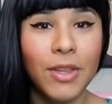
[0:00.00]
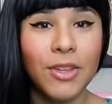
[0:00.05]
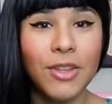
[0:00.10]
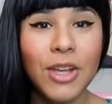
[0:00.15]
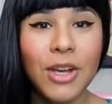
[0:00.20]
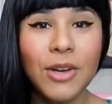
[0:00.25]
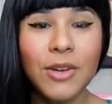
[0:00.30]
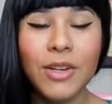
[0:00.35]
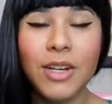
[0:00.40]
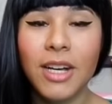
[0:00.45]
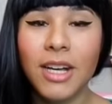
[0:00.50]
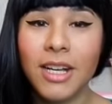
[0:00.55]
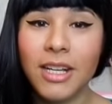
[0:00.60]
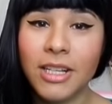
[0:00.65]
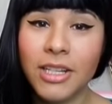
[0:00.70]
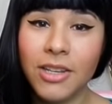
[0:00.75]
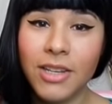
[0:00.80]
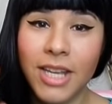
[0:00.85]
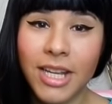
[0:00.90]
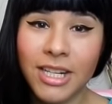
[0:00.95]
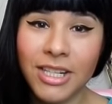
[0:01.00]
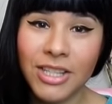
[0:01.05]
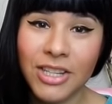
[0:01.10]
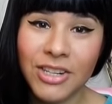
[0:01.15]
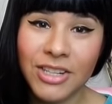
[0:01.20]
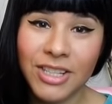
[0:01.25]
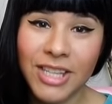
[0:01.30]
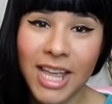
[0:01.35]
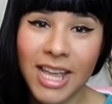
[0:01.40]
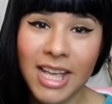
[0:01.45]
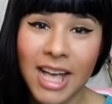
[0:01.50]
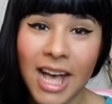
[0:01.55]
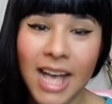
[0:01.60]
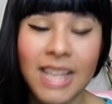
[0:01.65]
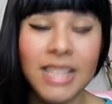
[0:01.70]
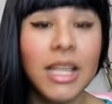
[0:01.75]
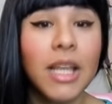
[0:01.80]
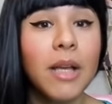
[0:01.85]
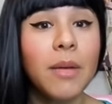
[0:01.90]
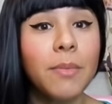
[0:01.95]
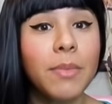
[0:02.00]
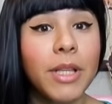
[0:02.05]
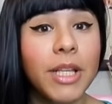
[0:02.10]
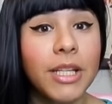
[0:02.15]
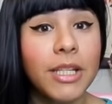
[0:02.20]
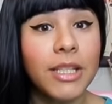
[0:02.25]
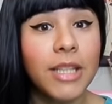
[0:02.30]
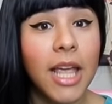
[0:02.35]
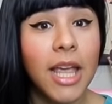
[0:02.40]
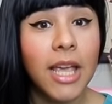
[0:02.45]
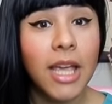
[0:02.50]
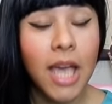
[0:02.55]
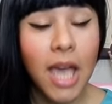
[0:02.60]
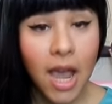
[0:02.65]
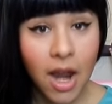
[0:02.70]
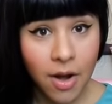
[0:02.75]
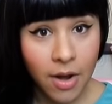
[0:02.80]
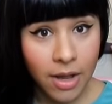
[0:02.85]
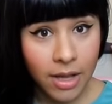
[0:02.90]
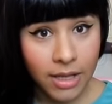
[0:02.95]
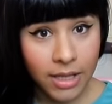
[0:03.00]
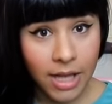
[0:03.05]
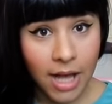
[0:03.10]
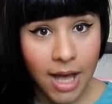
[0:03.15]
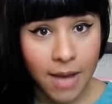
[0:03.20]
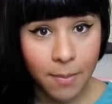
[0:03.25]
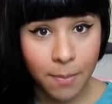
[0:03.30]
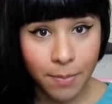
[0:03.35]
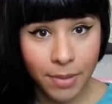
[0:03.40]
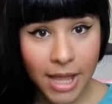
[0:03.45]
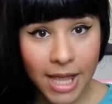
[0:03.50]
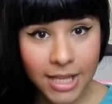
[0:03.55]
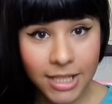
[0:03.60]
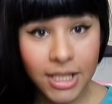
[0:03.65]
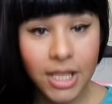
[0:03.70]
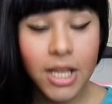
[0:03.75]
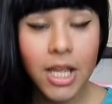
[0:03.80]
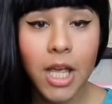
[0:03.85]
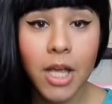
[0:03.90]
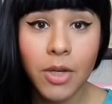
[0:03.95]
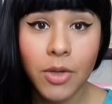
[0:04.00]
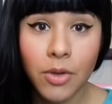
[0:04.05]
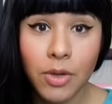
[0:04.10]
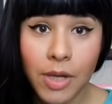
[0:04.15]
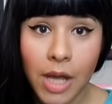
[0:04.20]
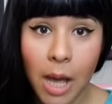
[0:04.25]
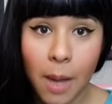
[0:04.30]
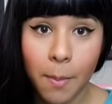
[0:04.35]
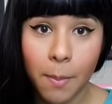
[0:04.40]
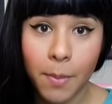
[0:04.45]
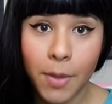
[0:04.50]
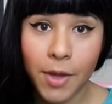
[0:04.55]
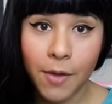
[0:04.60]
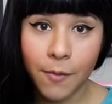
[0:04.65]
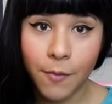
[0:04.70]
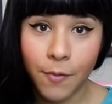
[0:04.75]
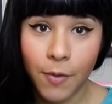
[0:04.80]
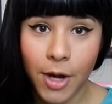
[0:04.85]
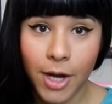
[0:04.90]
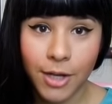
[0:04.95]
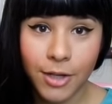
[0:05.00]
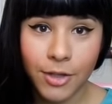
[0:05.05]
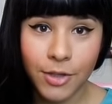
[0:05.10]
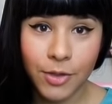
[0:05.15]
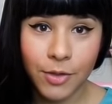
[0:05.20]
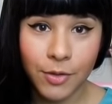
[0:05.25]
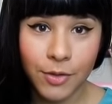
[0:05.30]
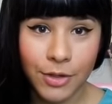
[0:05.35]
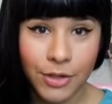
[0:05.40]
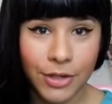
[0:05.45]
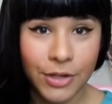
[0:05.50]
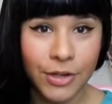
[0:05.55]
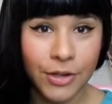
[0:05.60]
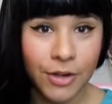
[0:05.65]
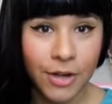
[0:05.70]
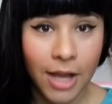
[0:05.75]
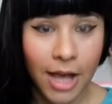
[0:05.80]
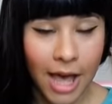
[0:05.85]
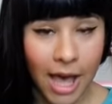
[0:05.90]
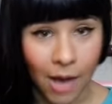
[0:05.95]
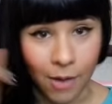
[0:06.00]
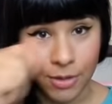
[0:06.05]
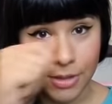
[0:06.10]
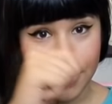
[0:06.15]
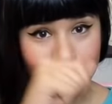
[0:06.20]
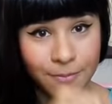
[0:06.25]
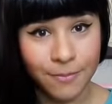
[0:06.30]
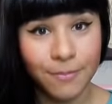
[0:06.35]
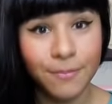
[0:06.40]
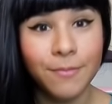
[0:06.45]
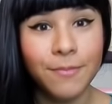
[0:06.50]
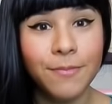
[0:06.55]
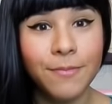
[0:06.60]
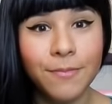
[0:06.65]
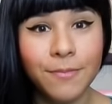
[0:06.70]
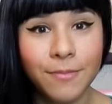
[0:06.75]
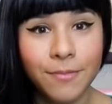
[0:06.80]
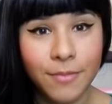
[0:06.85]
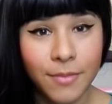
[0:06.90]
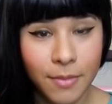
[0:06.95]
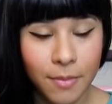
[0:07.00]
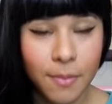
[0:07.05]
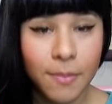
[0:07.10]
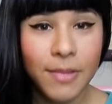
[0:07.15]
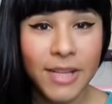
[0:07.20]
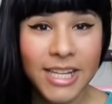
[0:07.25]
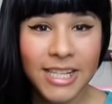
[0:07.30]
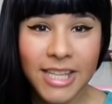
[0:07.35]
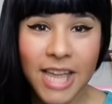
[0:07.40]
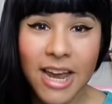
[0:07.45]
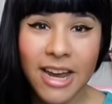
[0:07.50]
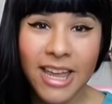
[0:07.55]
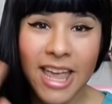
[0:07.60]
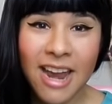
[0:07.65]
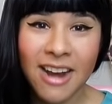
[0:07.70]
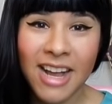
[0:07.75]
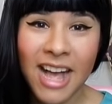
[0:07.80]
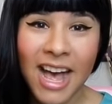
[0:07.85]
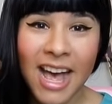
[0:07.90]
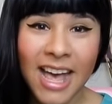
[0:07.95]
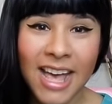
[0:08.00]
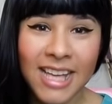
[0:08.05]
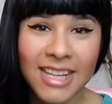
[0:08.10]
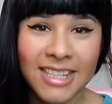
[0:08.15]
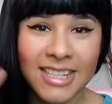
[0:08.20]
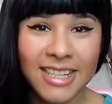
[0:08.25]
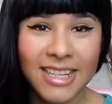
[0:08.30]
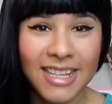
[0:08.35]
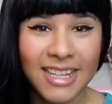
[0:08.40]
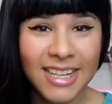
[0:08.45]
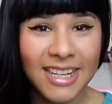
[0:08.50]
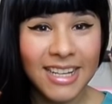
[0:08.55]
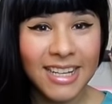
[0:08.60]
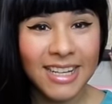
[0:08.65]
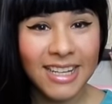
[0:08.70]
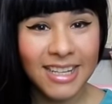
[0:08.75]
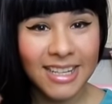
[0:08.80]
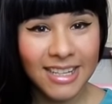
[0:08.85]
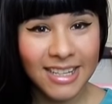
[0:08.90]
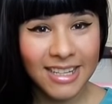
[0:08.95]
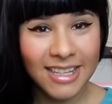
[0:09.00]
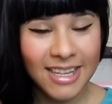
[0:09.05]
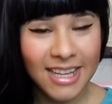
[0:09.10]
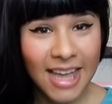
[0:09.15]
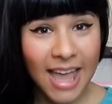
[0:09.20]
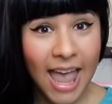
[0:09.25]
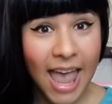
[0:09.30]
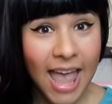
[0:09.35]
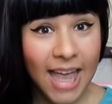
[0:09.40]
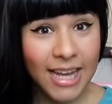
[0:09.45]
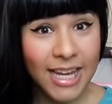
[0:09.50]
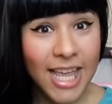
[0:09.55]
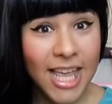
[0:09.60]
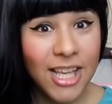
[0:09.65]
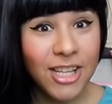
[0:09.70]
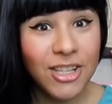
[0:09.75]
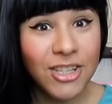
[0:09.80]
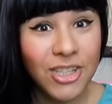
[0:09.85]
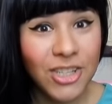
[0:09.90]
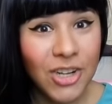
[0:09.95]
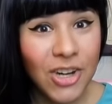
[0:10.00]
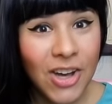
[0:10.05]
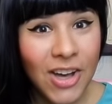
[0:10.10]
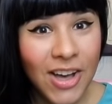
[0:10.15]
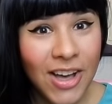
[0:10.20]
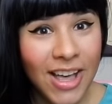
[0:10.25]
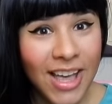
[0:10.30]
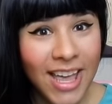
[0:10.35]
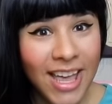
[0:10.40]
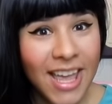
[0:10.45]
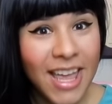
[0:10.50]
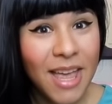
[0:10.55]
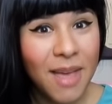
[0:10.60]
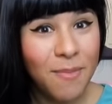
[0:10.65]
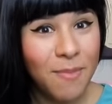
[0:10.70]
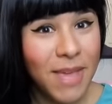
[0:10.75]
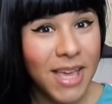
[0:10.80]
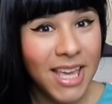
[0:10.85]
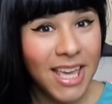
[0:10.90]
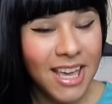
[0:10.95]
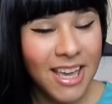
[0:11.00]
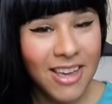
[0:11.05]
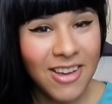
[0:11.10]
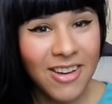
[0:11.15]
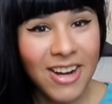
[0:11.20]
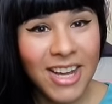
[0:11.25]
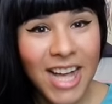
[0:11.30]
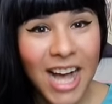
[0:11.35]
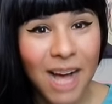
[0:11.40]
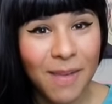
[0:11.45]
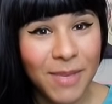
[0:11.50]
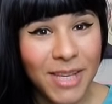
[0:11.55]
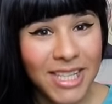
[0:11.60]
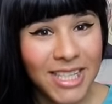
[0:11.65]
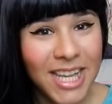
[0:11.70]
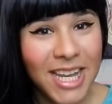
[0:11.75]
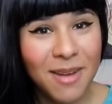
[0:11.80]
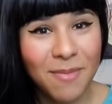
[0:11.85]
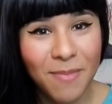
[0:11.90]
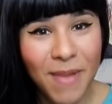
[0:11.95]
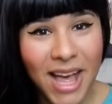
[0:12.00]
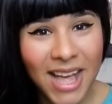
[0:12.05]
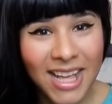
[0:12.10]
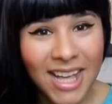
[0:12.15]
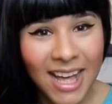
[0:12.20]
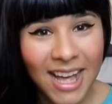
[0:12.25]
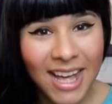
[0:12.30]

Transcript: So, until next Thursday, guys, please take care, God bless, and do not be afraid to nerd out. Please take care, guys, and enjoy making your comics and manga.